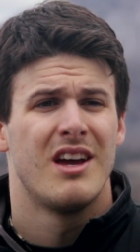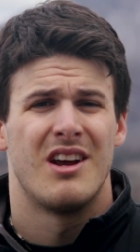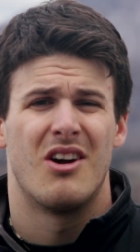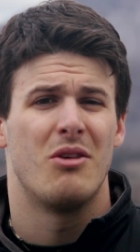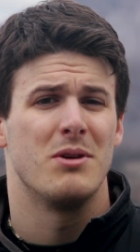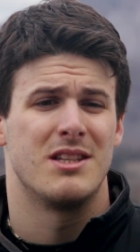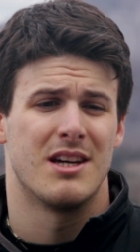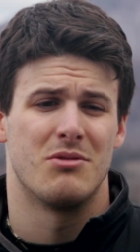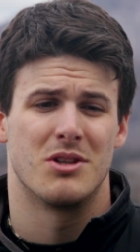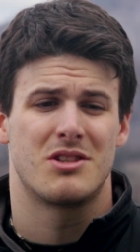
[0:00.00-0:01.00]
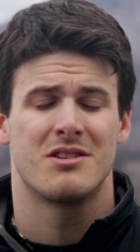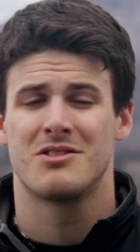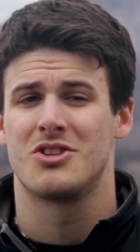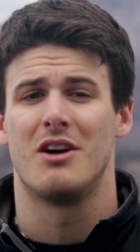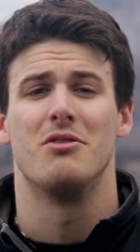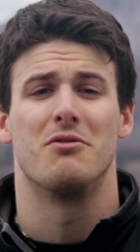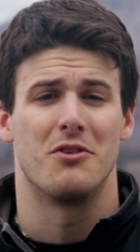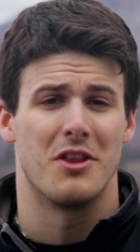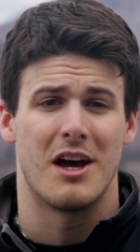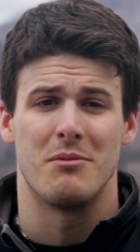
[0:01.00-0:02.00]
And all we did was shovel for
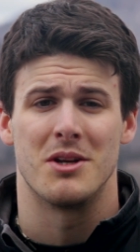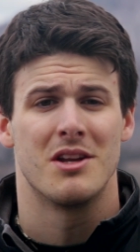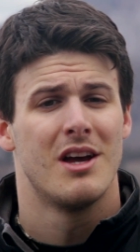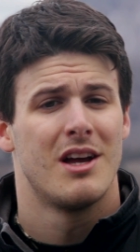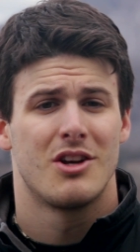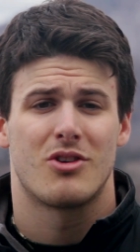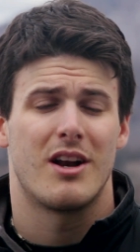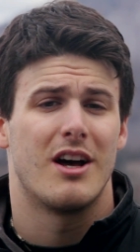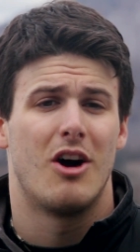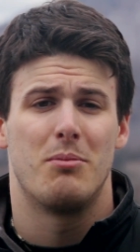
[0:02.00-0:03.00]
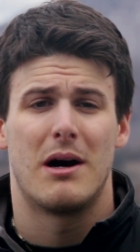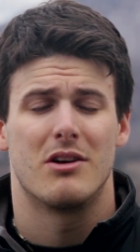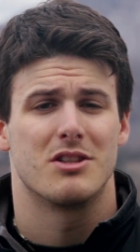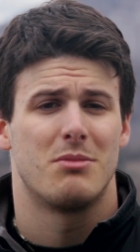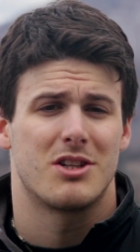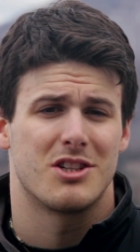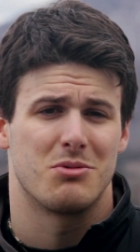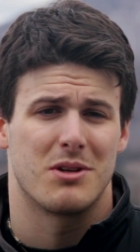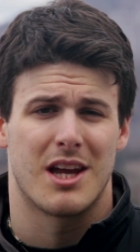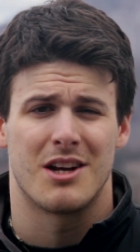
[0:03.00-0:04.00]
them and try to help out as much as we
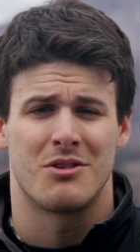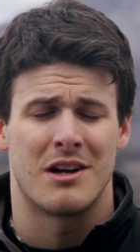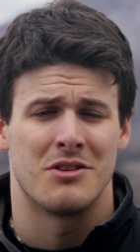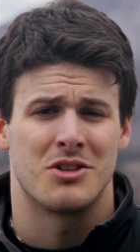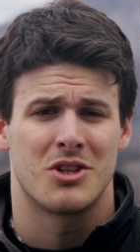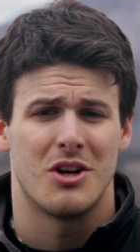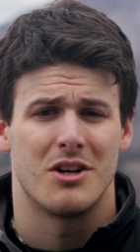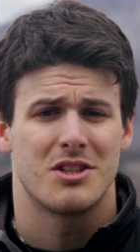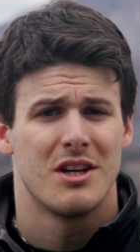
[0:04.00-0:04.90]
can around the church.